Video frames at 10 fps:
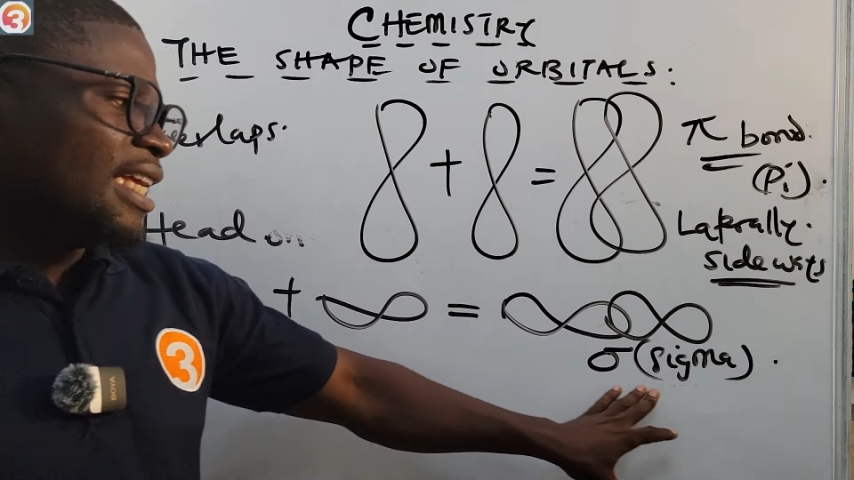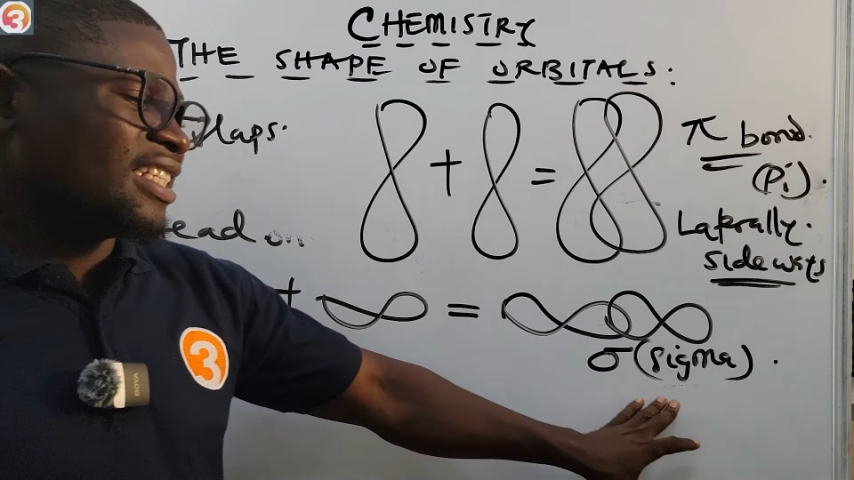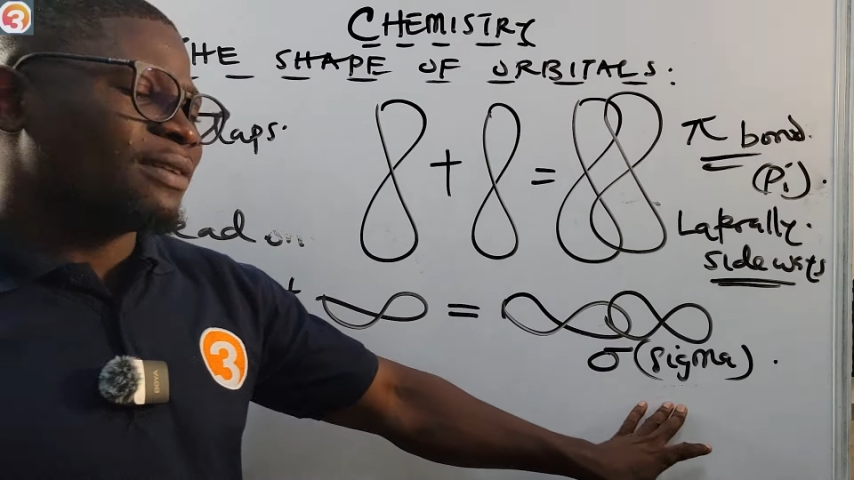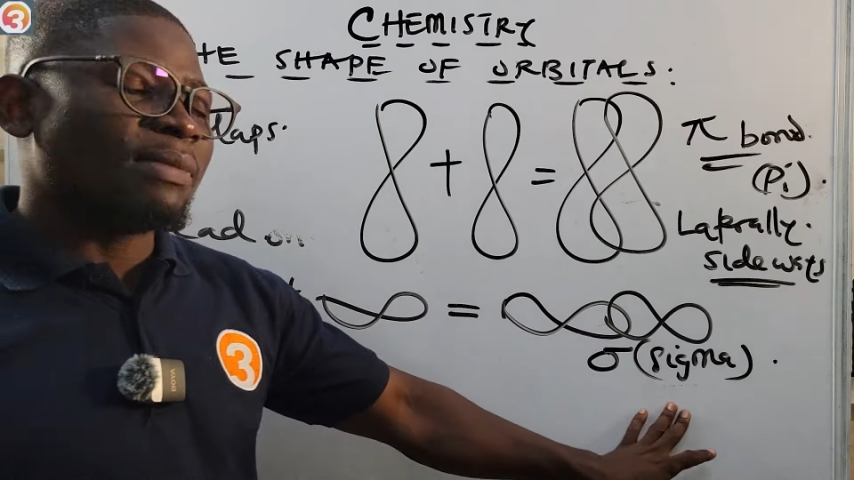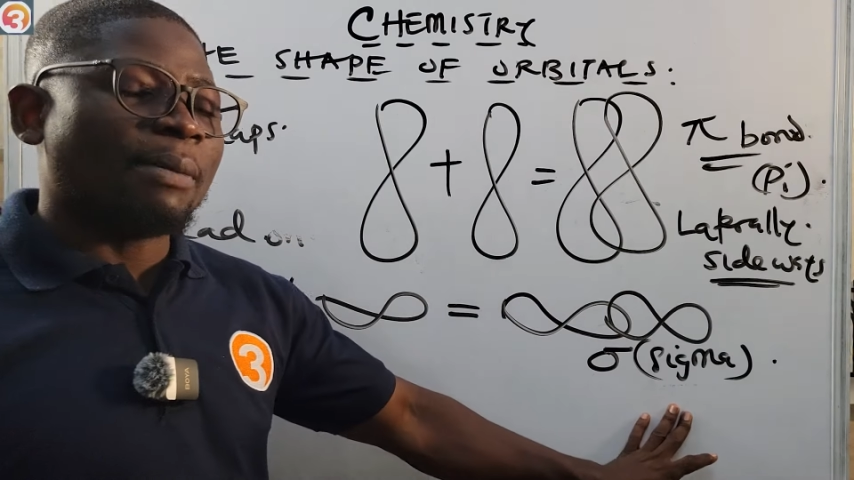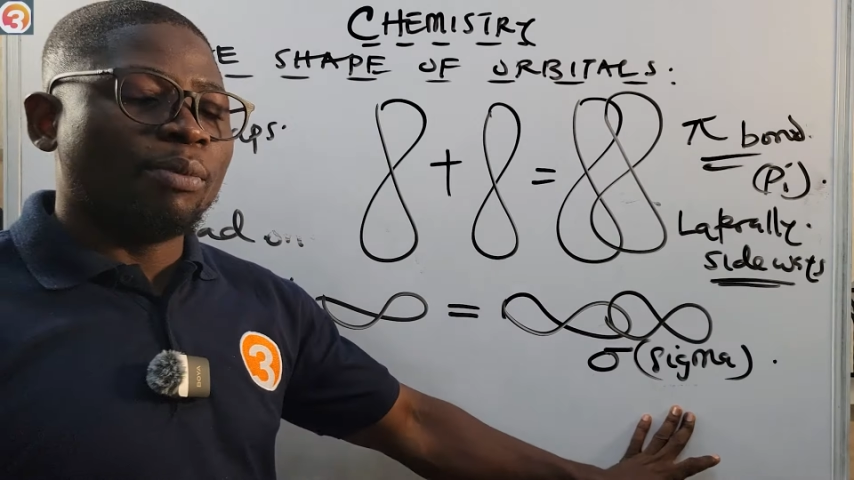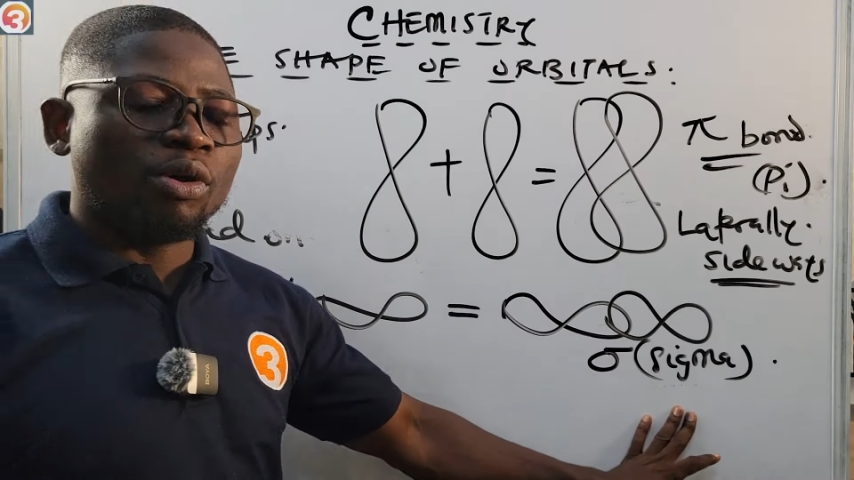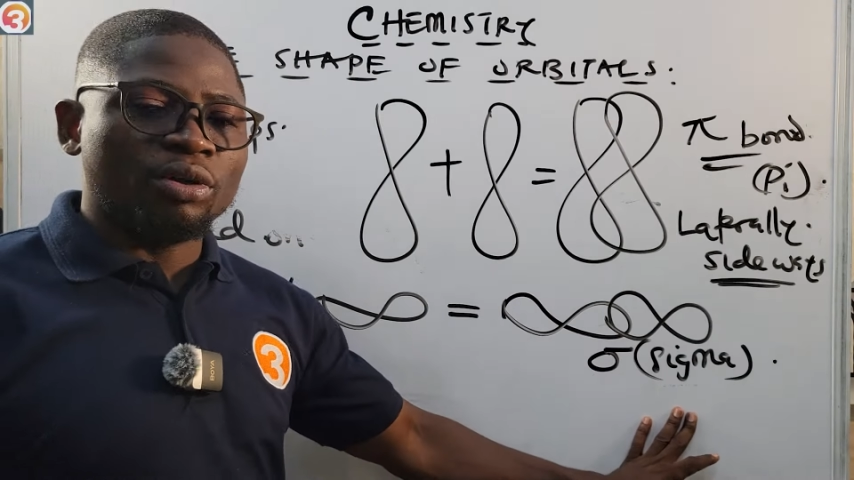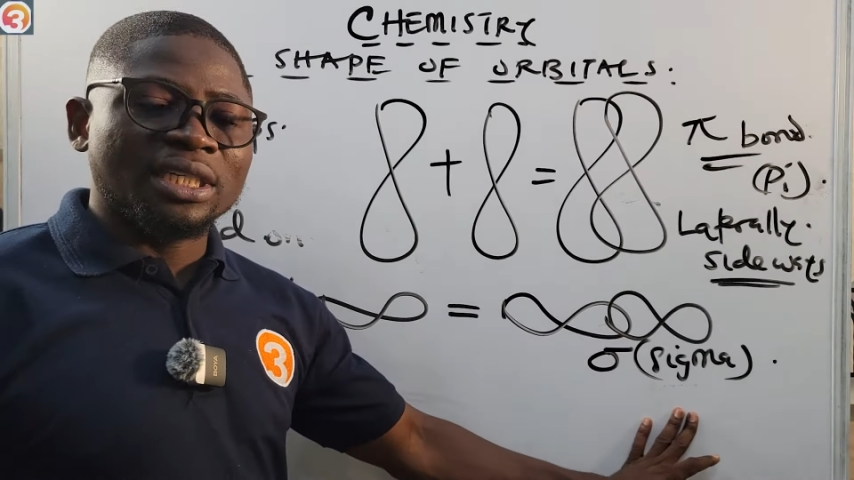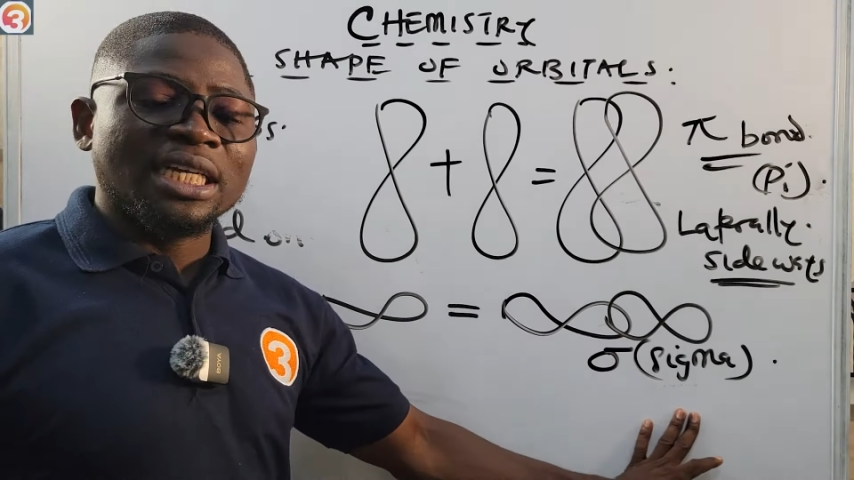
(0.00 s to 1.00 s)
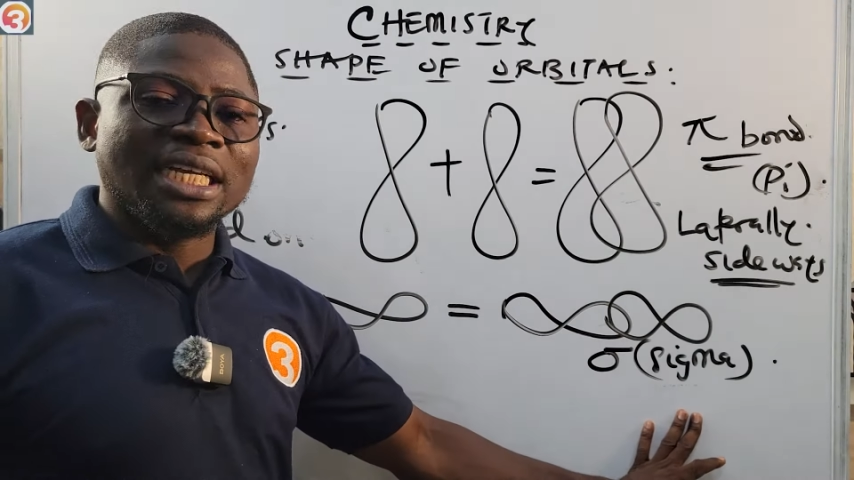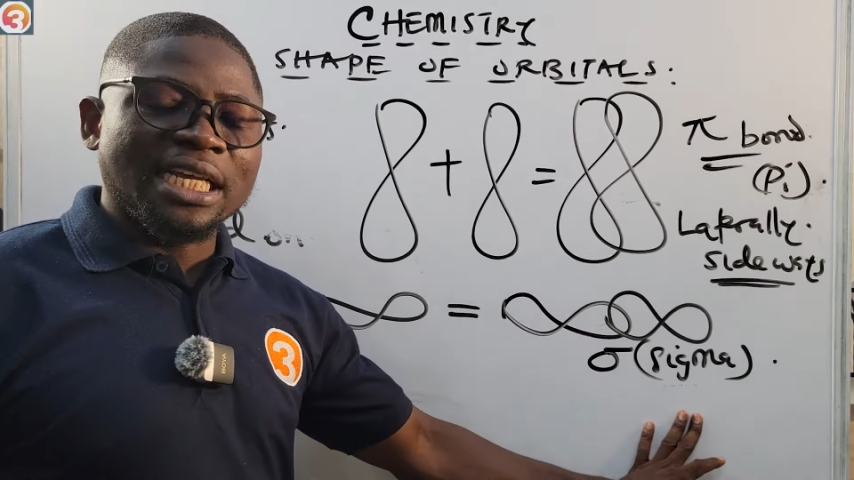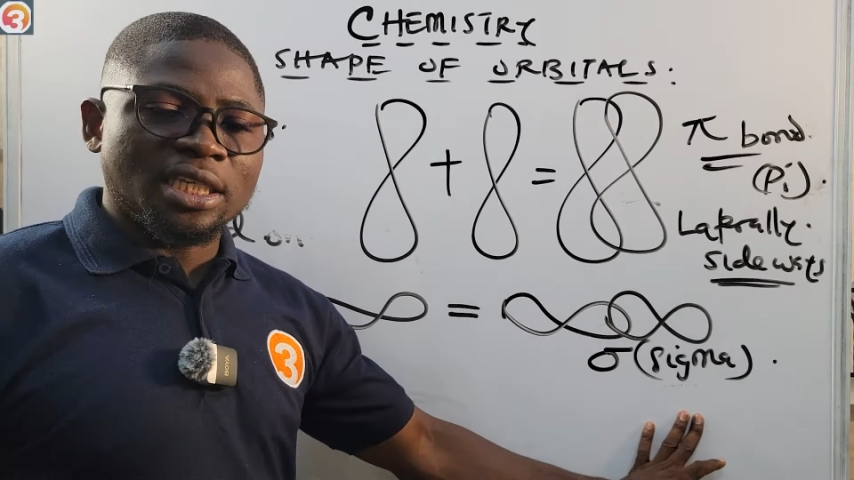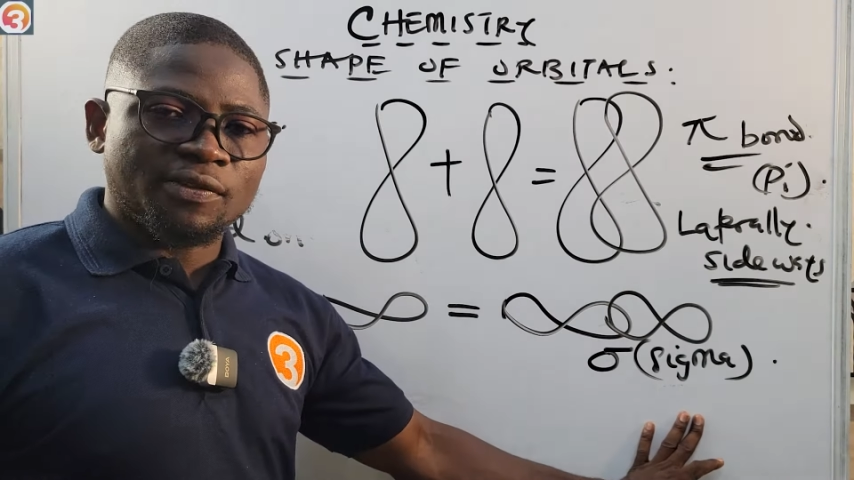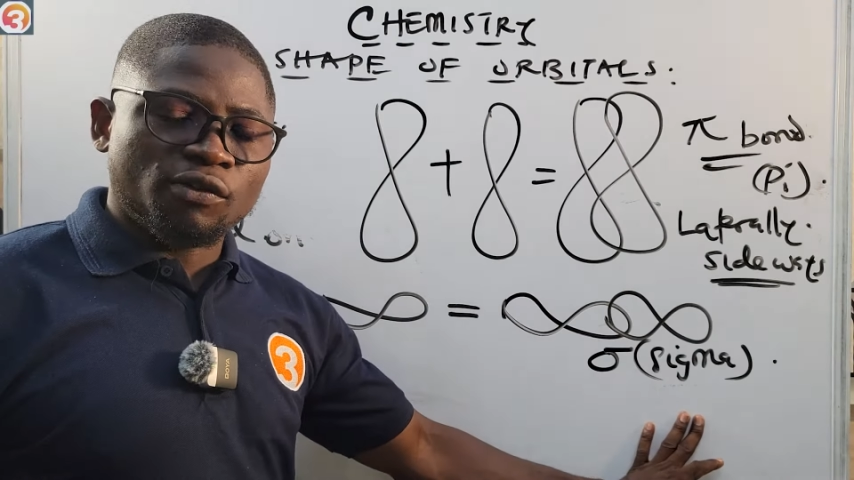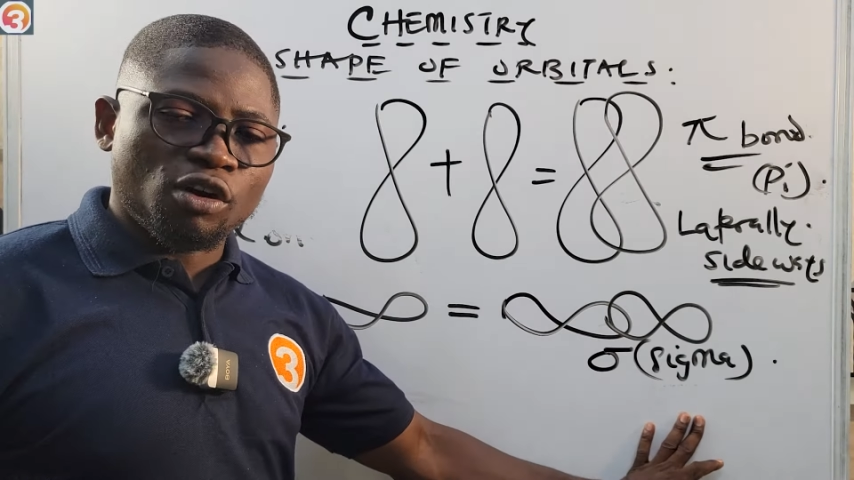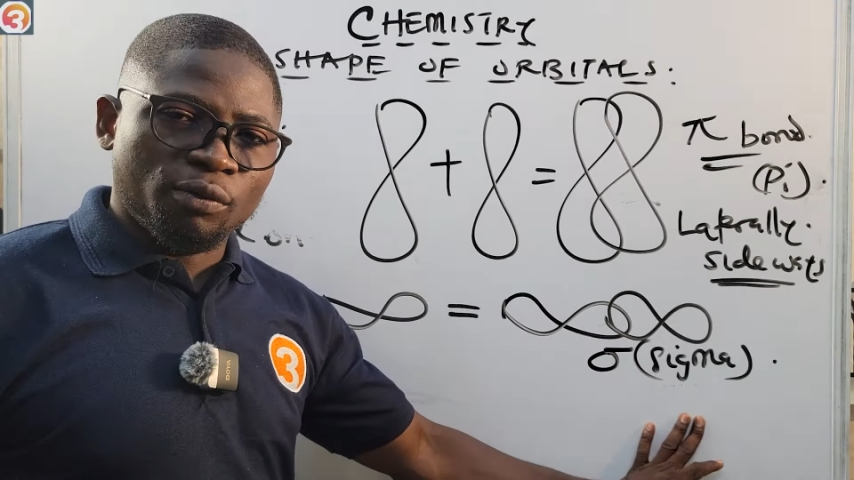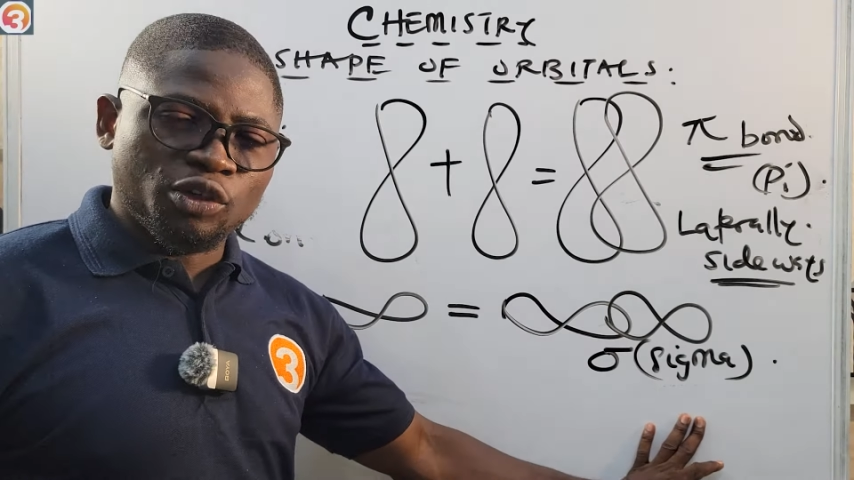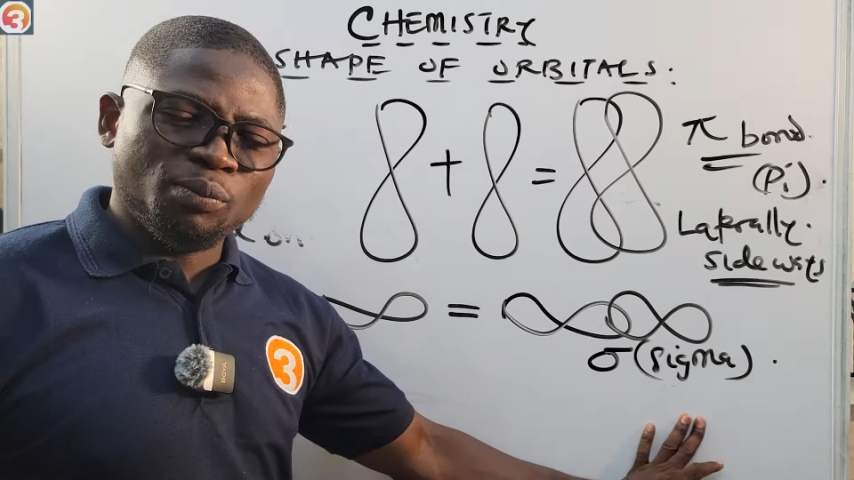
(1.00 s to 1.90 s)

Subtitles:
a sigma bond is formed.